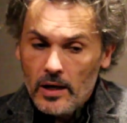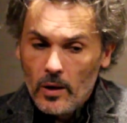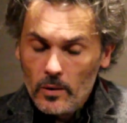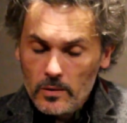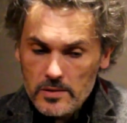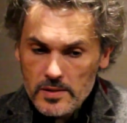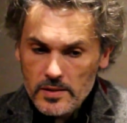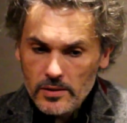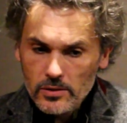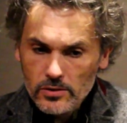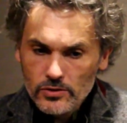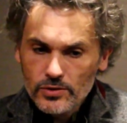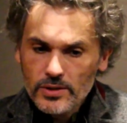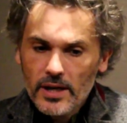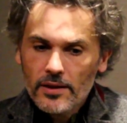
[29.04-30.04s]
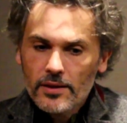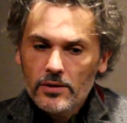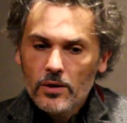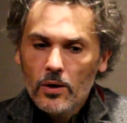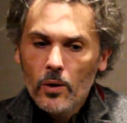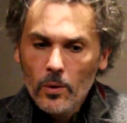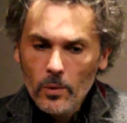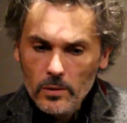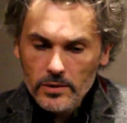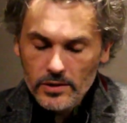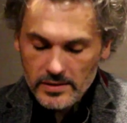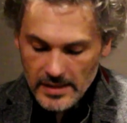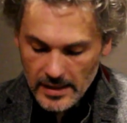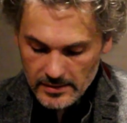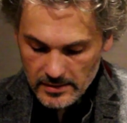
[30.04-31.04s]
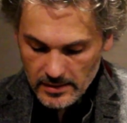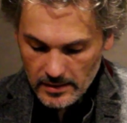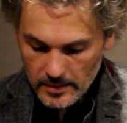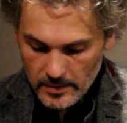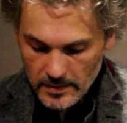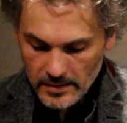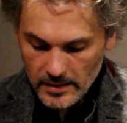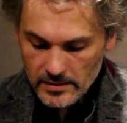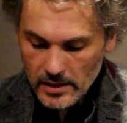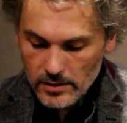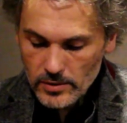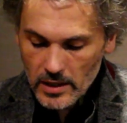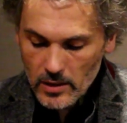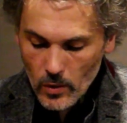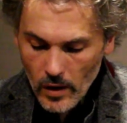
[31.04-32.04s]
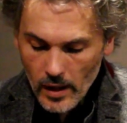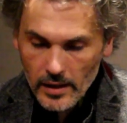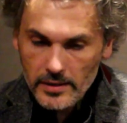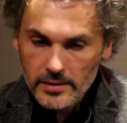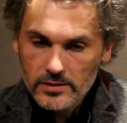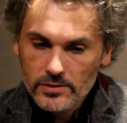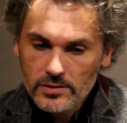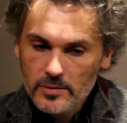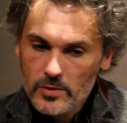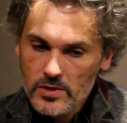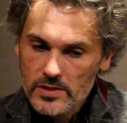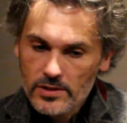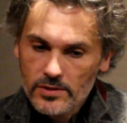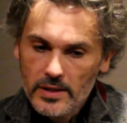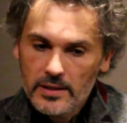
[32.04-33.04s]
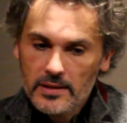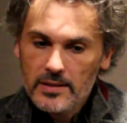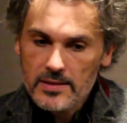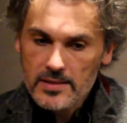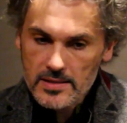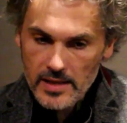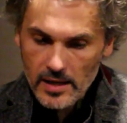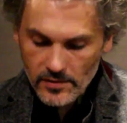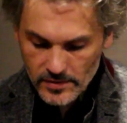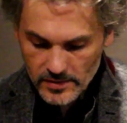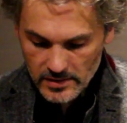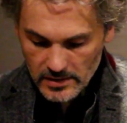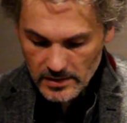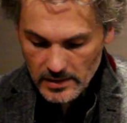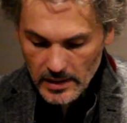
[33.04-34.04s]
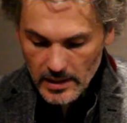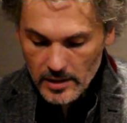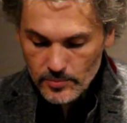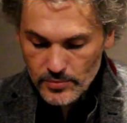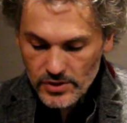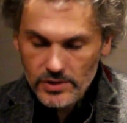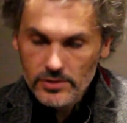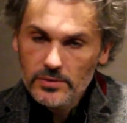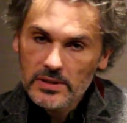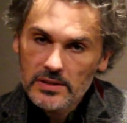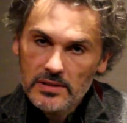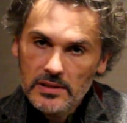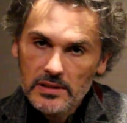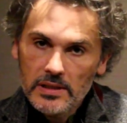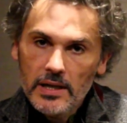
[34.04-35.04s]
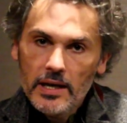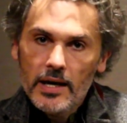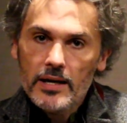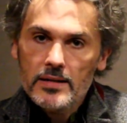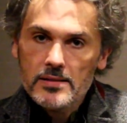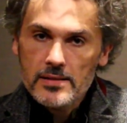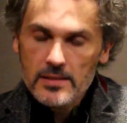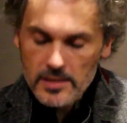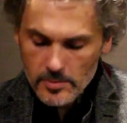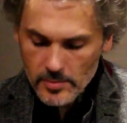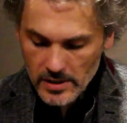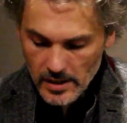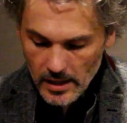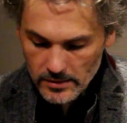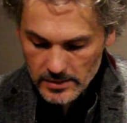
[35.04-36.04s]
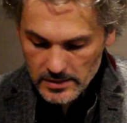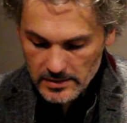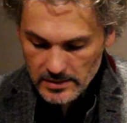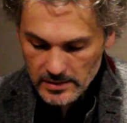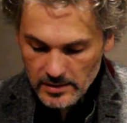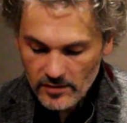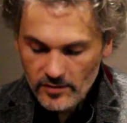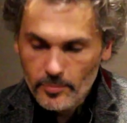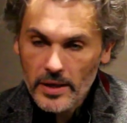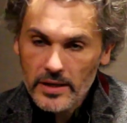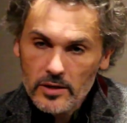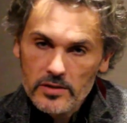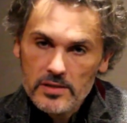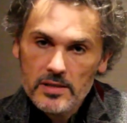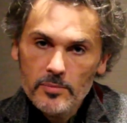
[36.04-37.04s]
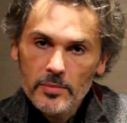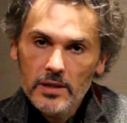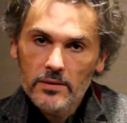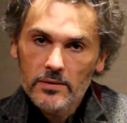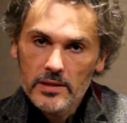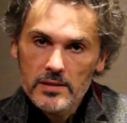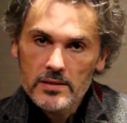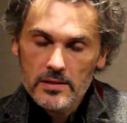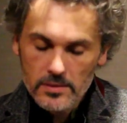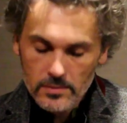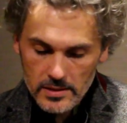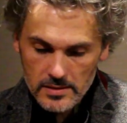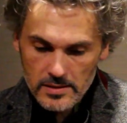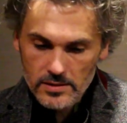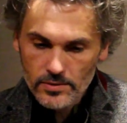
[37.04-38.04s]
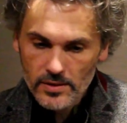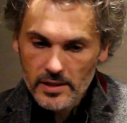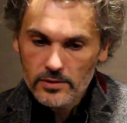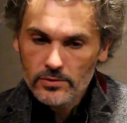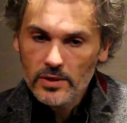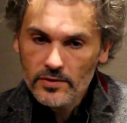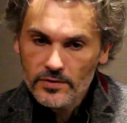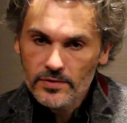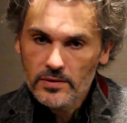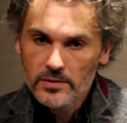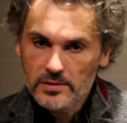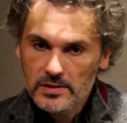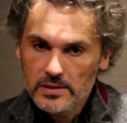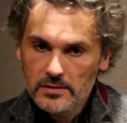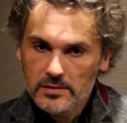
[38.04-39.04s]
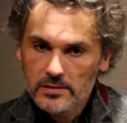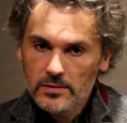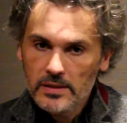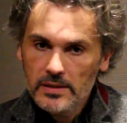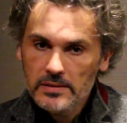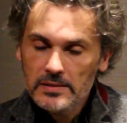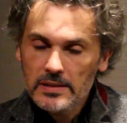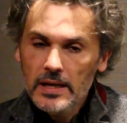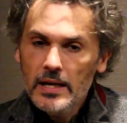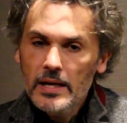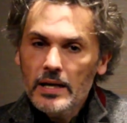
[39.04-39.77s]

Also, to gather all the data that are required to demonstrate safety, purity, and similarity of biosimilar insulins to their reference insulins